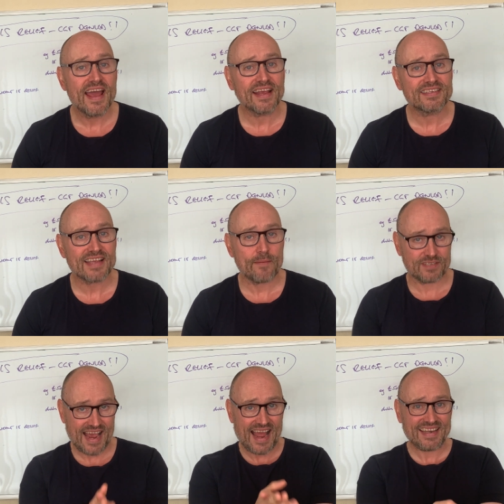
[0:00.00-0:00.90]
exempt
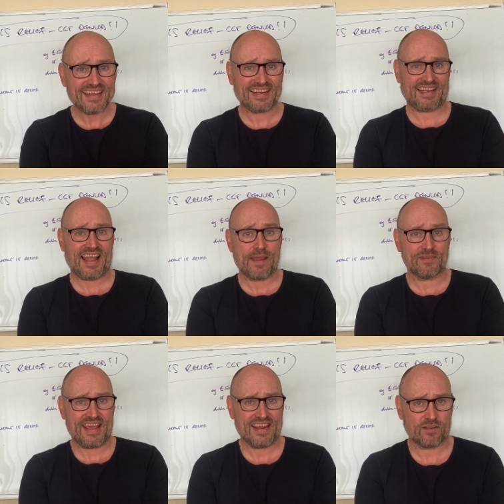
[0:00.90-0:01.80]
had he
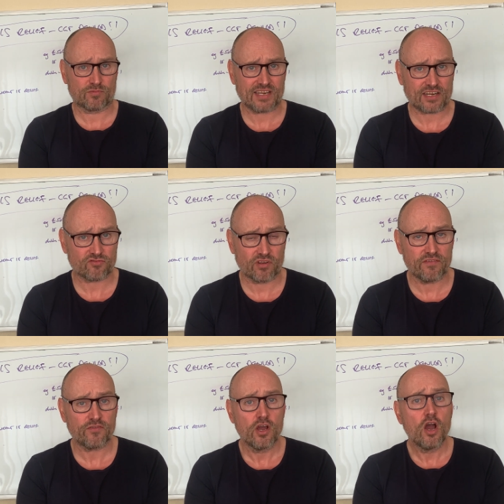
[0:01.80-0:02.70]
claimed income tax
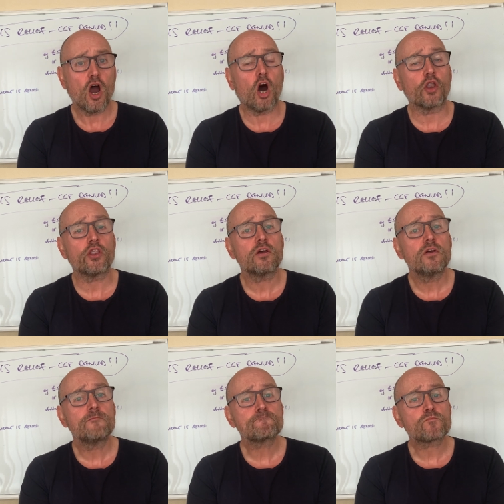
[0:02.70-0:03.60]
relief on
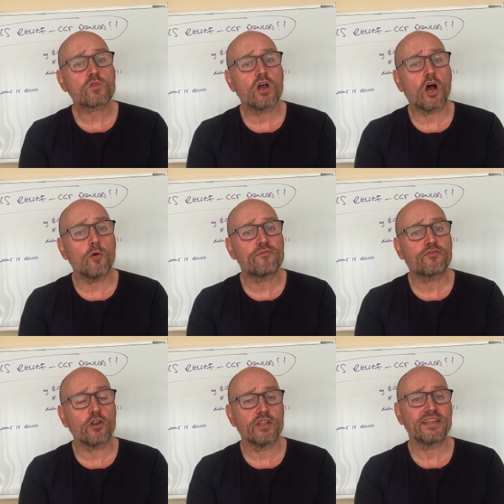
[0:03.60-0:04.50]
up front.